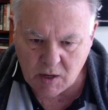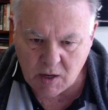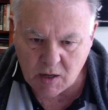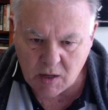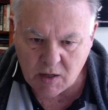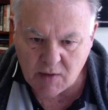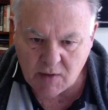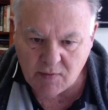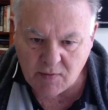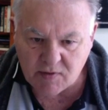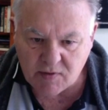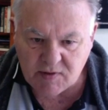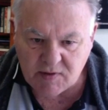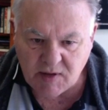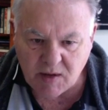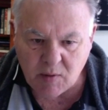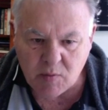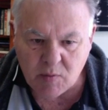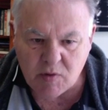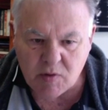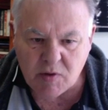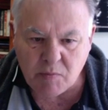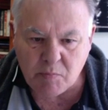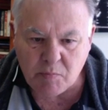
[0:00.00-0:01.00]
If I take
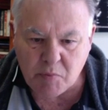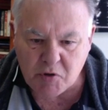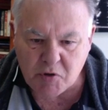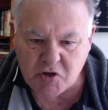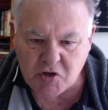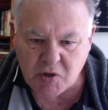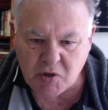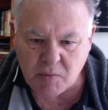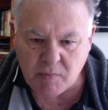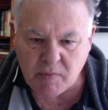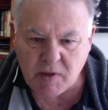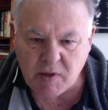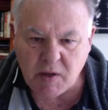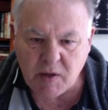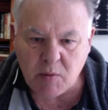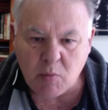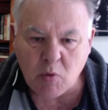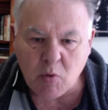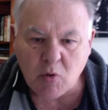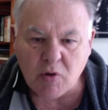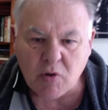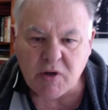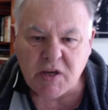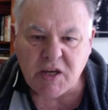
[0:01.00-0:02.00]
with the bishop, he
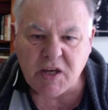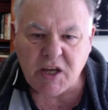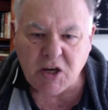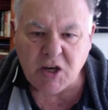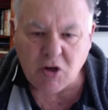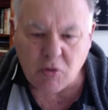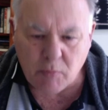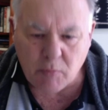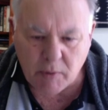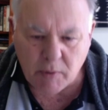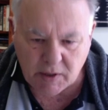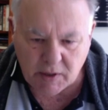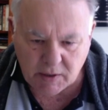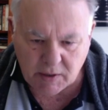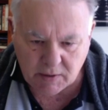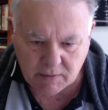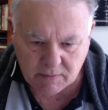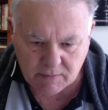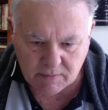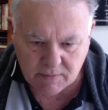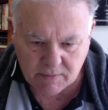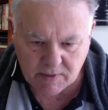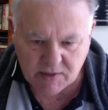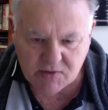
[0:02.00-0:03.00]
will kill me.
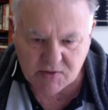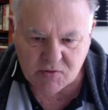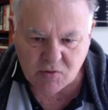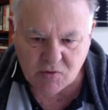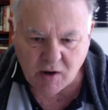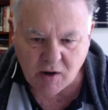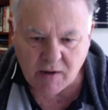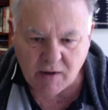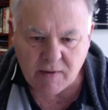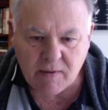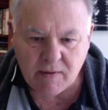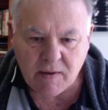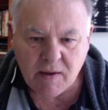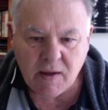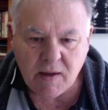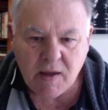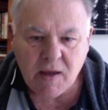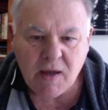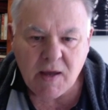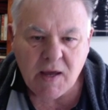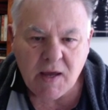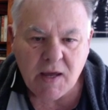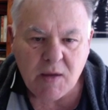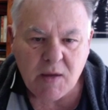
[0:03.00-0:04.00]
That's right.
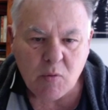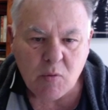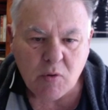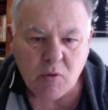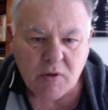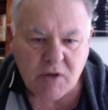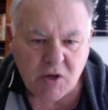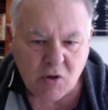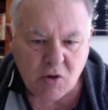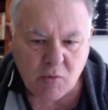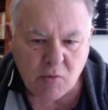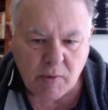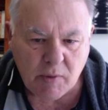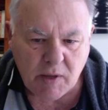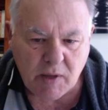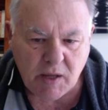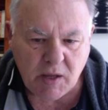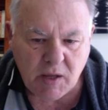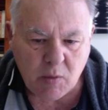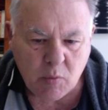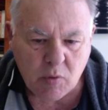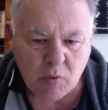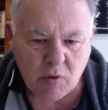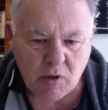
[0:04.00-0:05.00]
He will kill me.
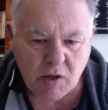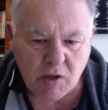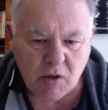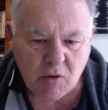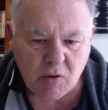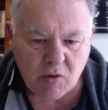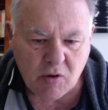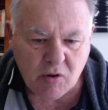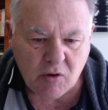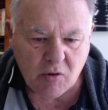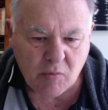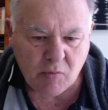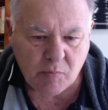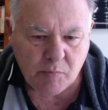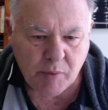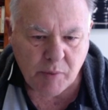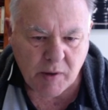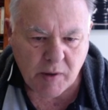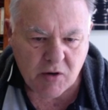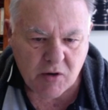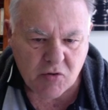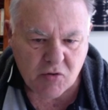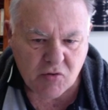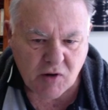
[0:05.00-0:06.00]
He'll
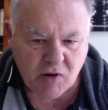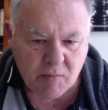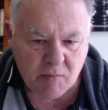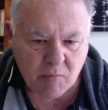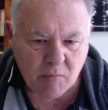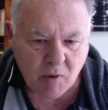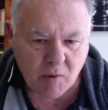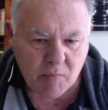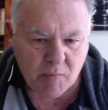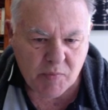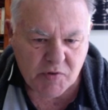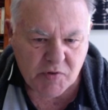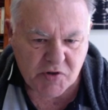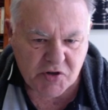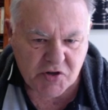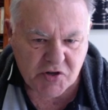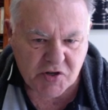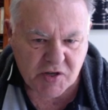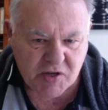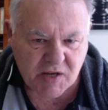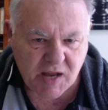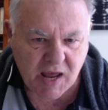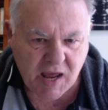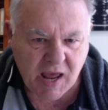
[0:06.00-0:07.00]
penetrate my
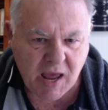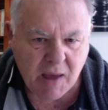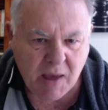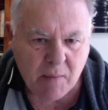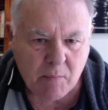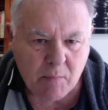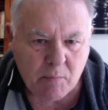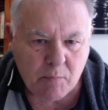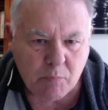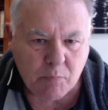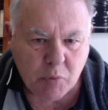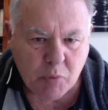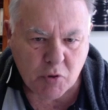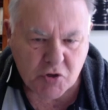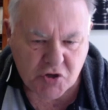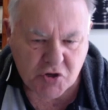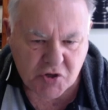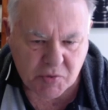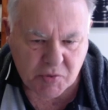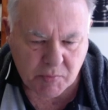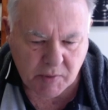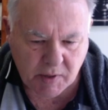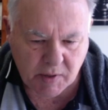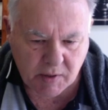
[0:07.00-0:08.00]
position and
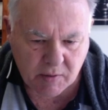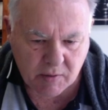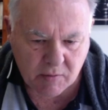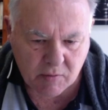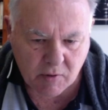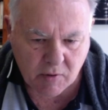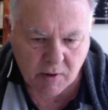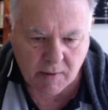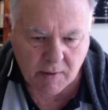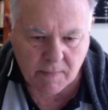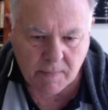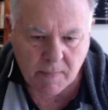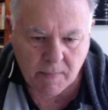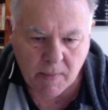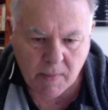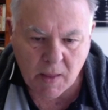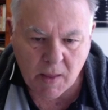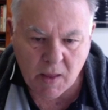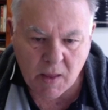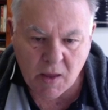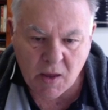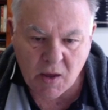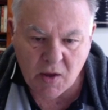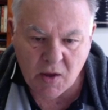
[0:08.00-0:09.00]
butcher me, right?
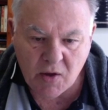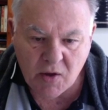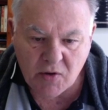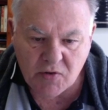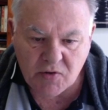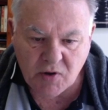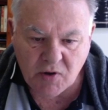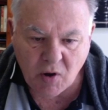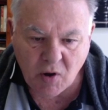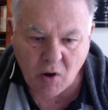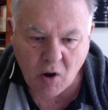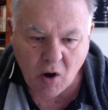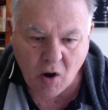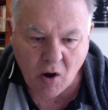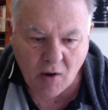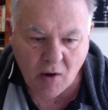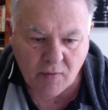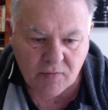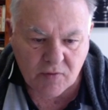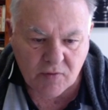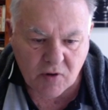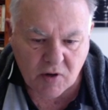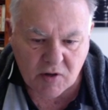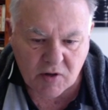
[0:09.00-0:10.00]
So
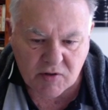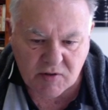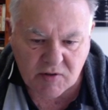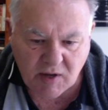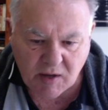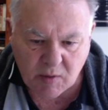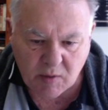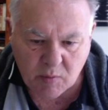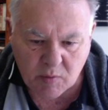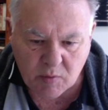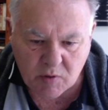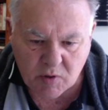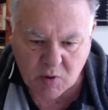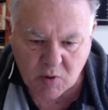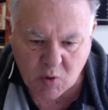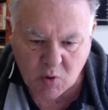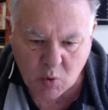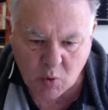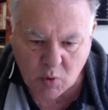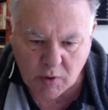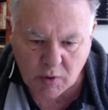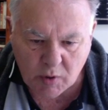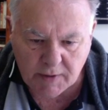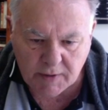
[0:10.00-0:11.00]
I've got to take with the
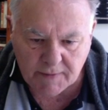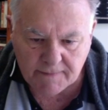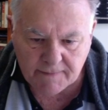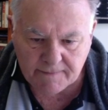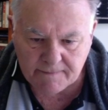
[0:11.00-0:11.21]
queen.